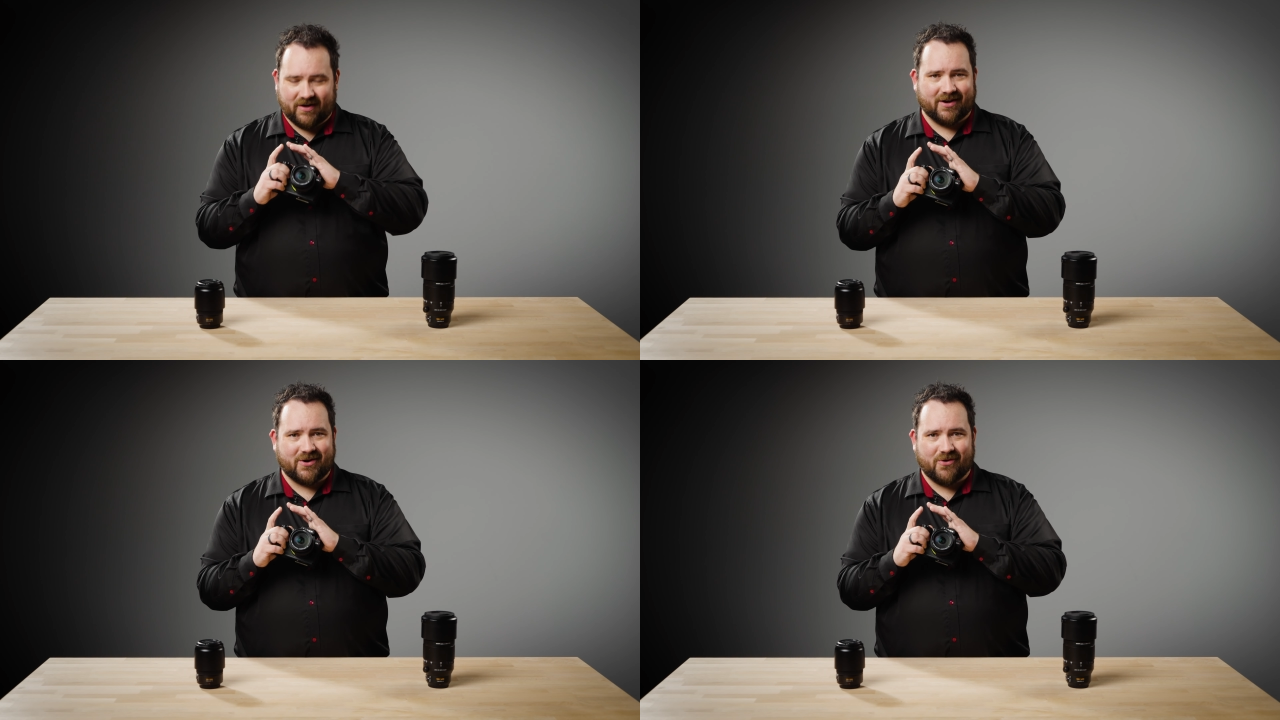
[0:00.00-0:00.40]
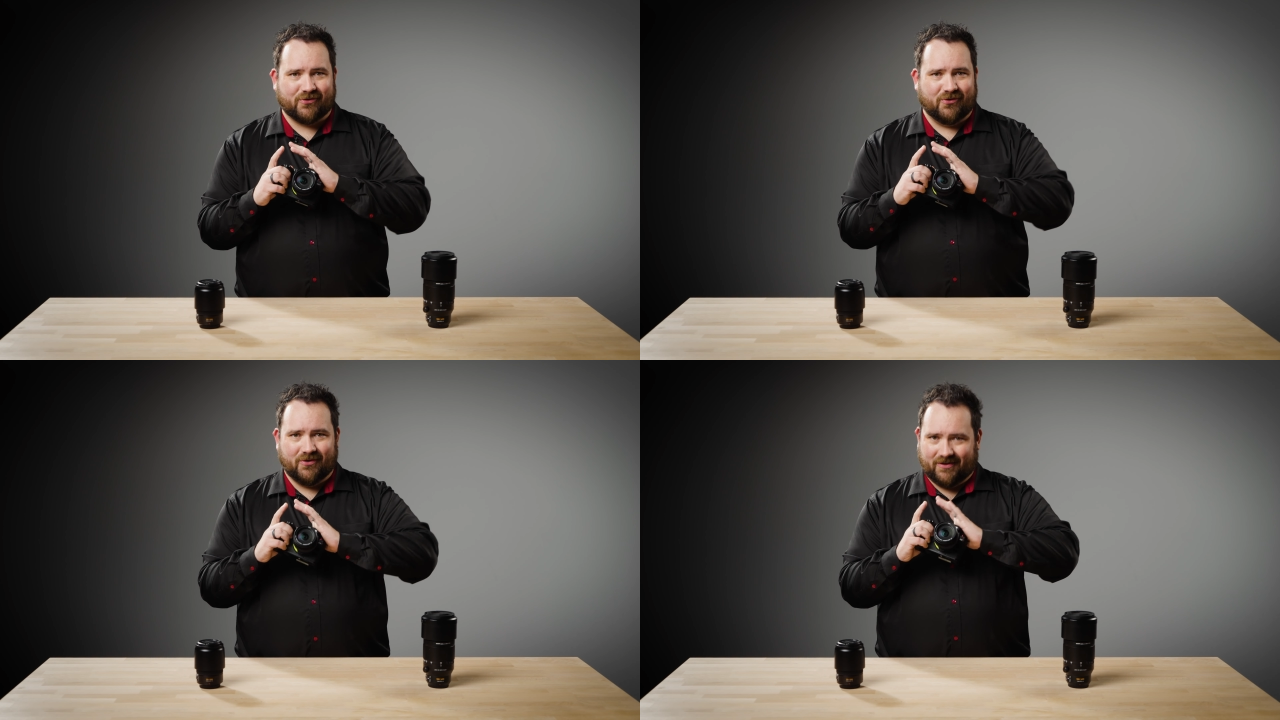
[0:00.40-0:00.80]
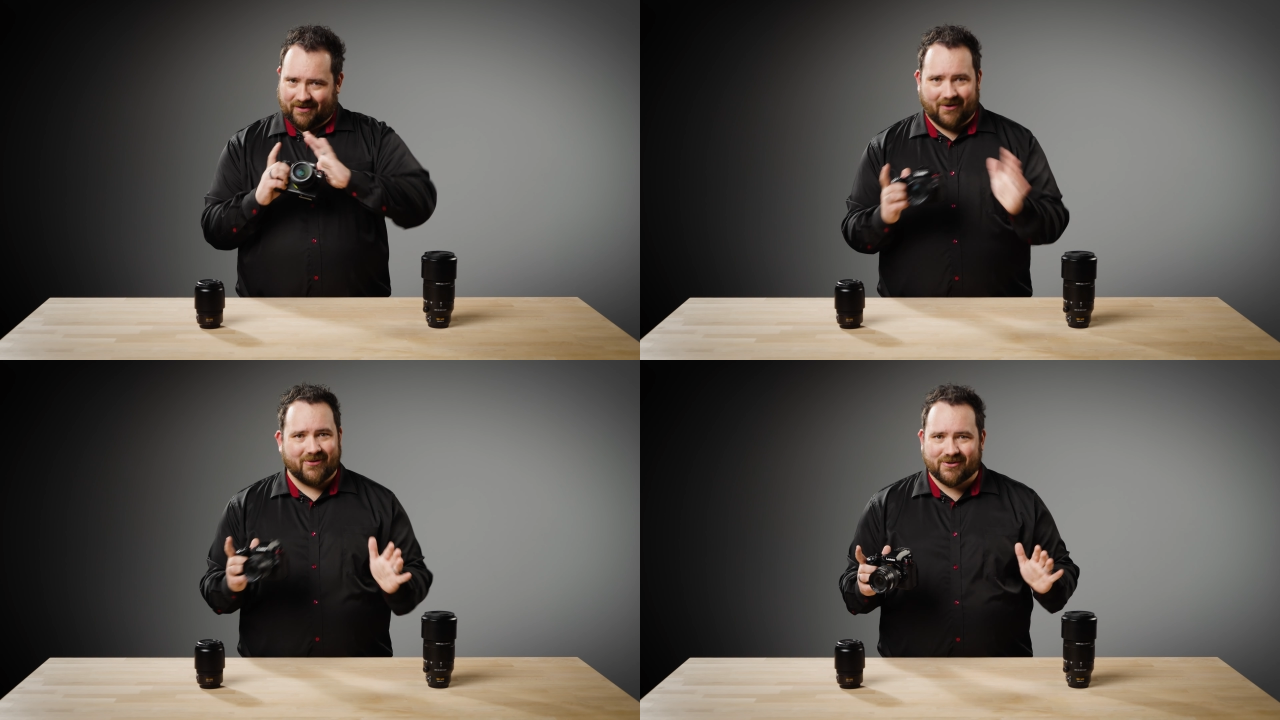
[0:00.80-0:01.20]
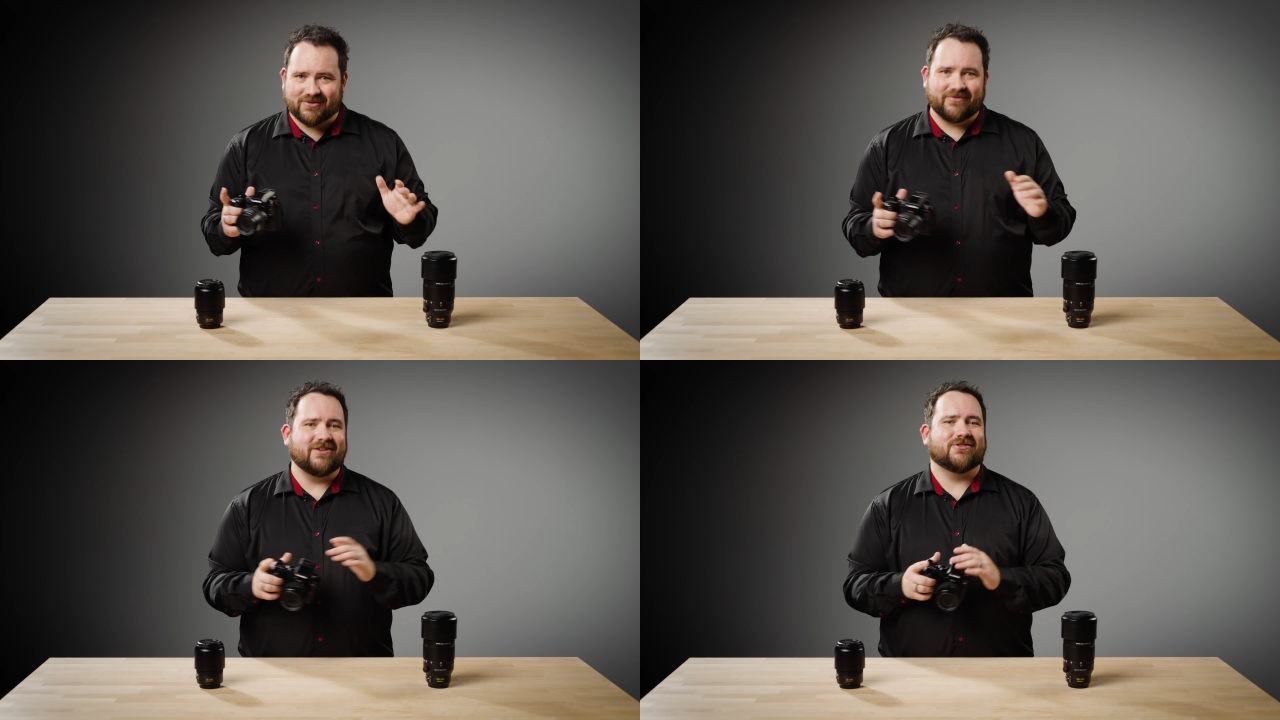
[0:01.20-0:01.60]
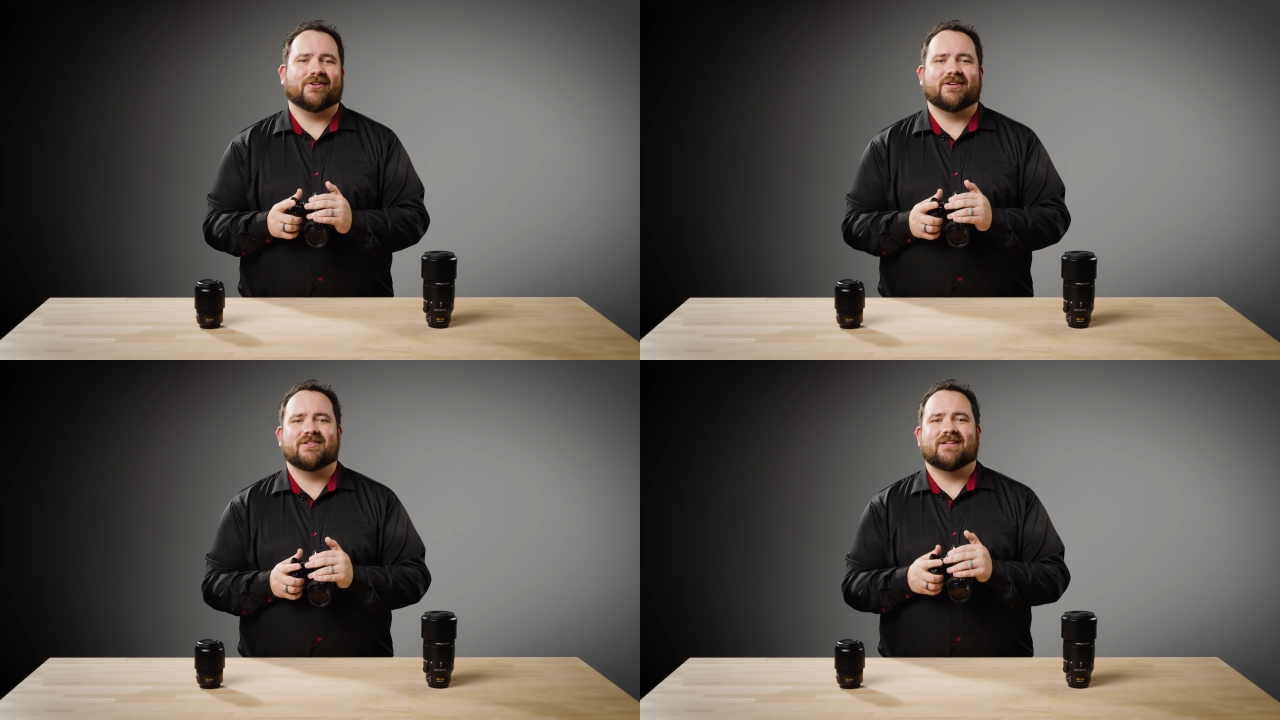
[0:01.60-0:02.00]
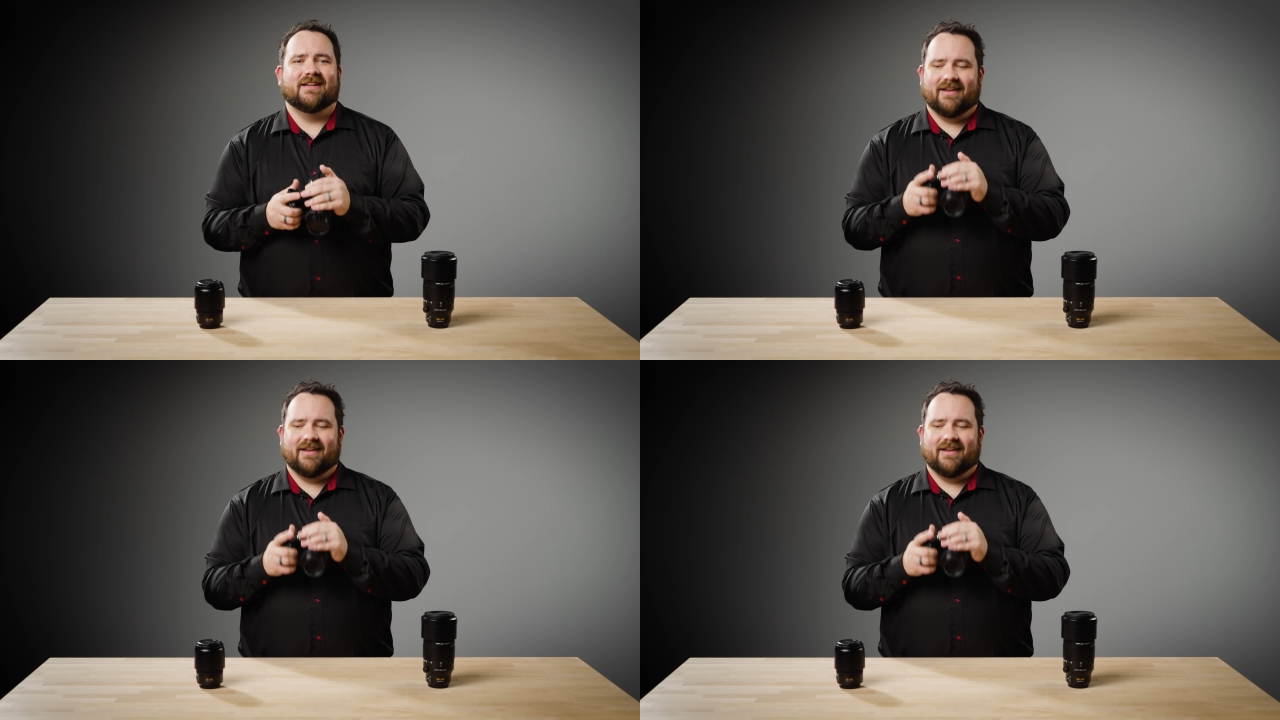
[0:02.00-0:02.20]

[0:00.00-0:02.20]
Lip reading: gonna go through all those features